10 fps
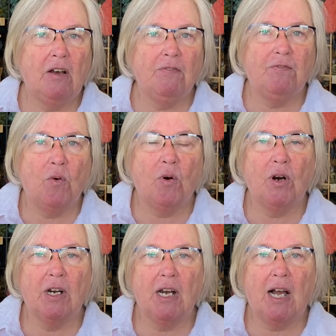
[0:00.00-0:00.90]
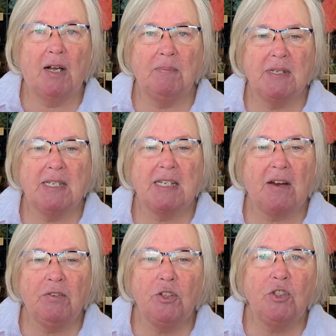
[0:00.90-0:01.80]
for
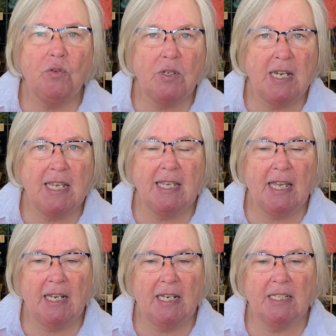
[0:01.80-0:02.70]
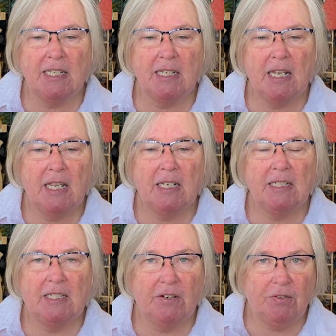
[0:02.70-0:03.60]
several unique and
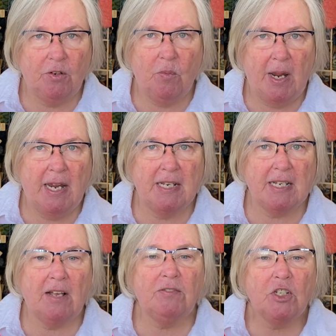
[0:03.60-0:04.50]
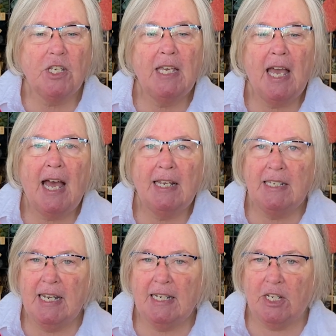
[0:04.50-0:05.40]
different ways of looking at
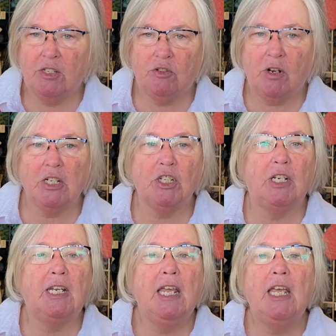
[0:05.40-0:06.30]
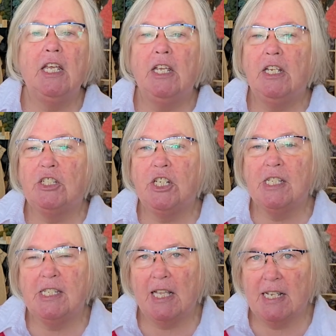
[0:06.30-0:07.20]
knit construction. She
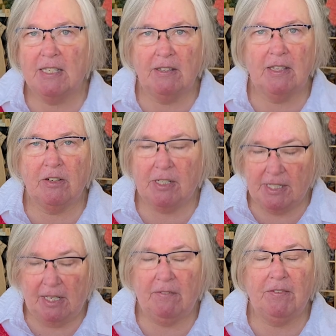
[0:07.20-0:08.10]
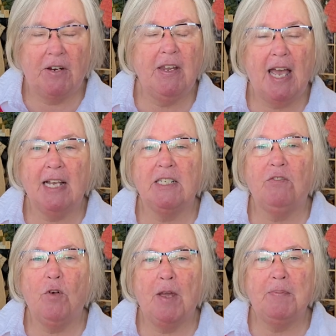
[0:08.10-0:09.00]
still has, there's still a very
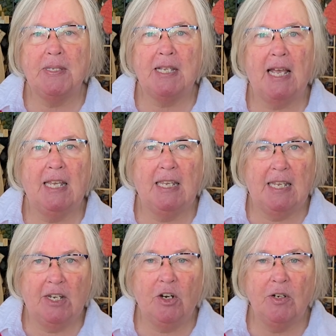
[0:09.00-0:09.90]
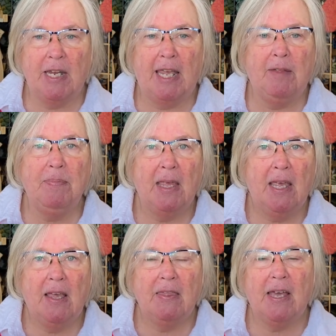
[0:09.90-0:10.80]
active website in her name
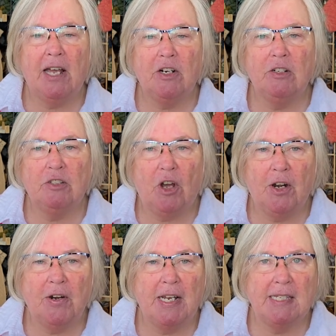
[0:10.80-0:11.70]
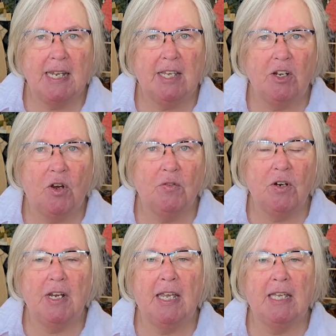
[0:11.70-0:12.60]
that her daughter has taken
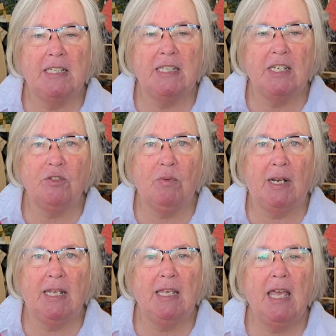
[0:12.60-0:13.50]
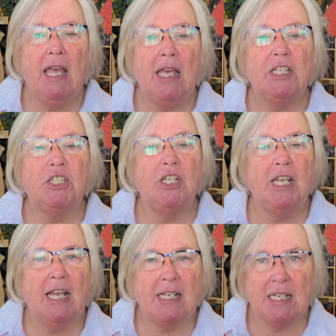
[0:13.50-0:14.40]
over and is running. She
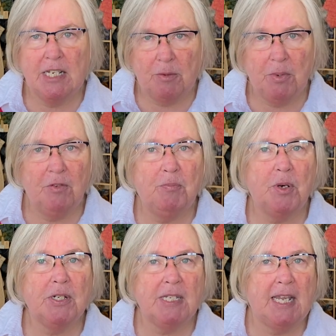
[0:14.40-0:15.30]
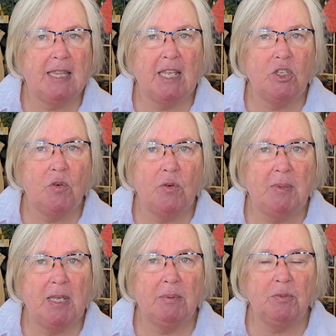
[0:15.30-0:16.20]
has a number of books, again, that you would
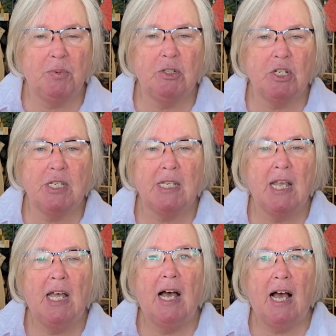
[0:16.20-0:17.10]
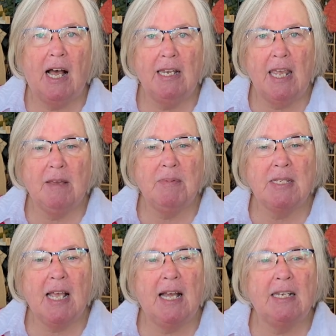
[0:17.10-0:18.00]
be able to purchase on
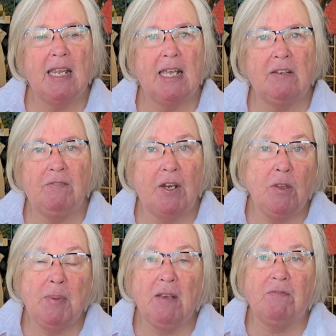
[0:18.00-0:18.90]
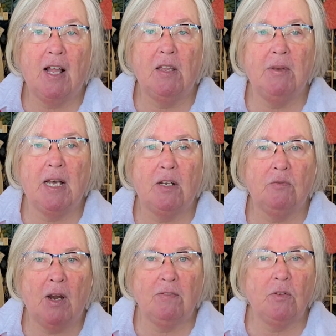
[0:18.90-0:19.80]
Amazon, and a very big following on
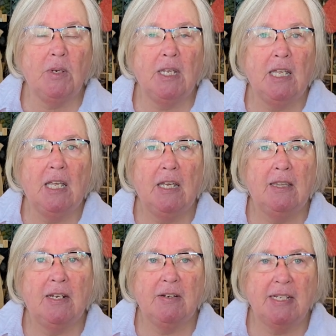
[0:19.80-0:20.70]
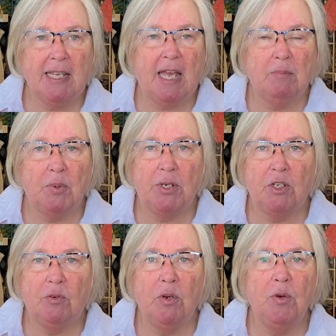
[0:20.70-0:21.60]
Ravelry. There is a Kat Bordy
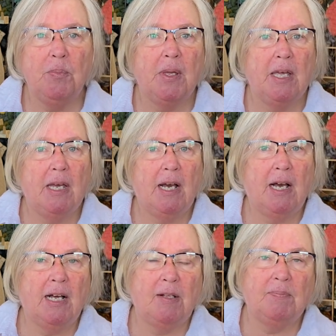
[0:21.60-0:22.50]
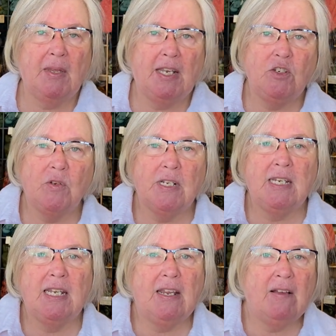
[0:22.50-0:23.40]
group, and you can